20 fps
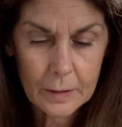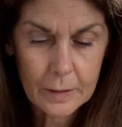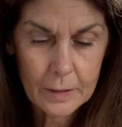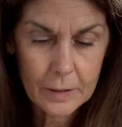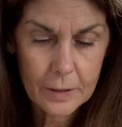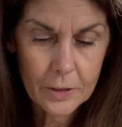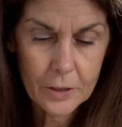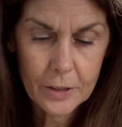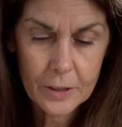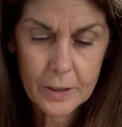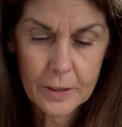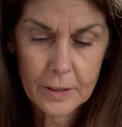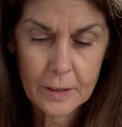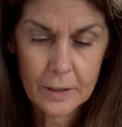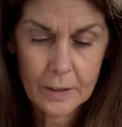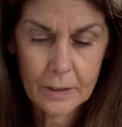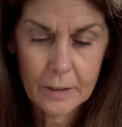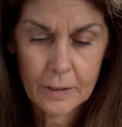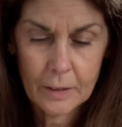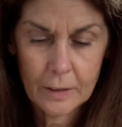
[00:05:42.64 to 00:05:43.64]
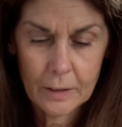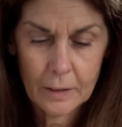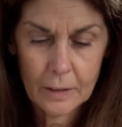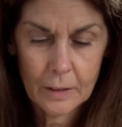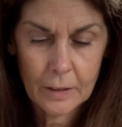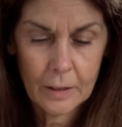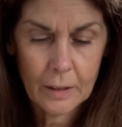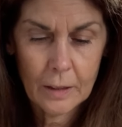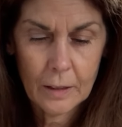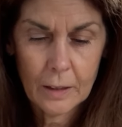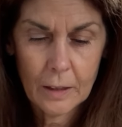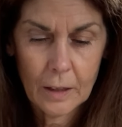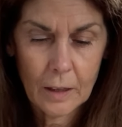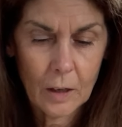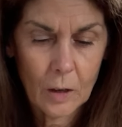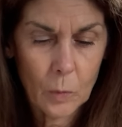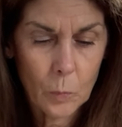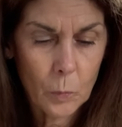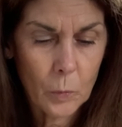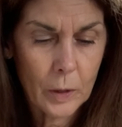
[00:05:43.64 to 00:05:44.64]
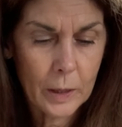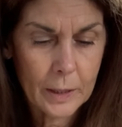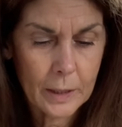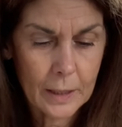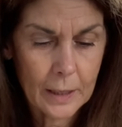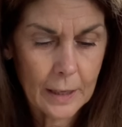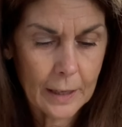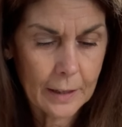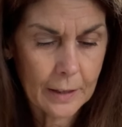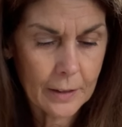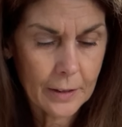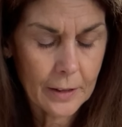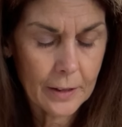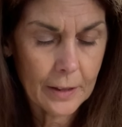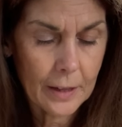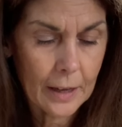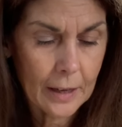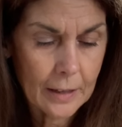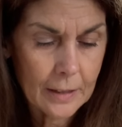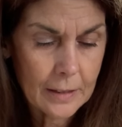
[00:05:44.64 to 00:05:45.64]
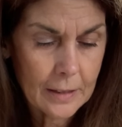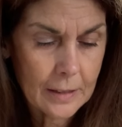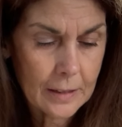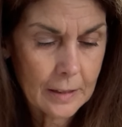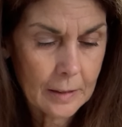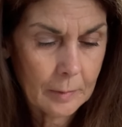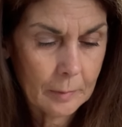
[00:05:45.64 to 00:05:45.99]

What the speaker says: So just unwind a length of that.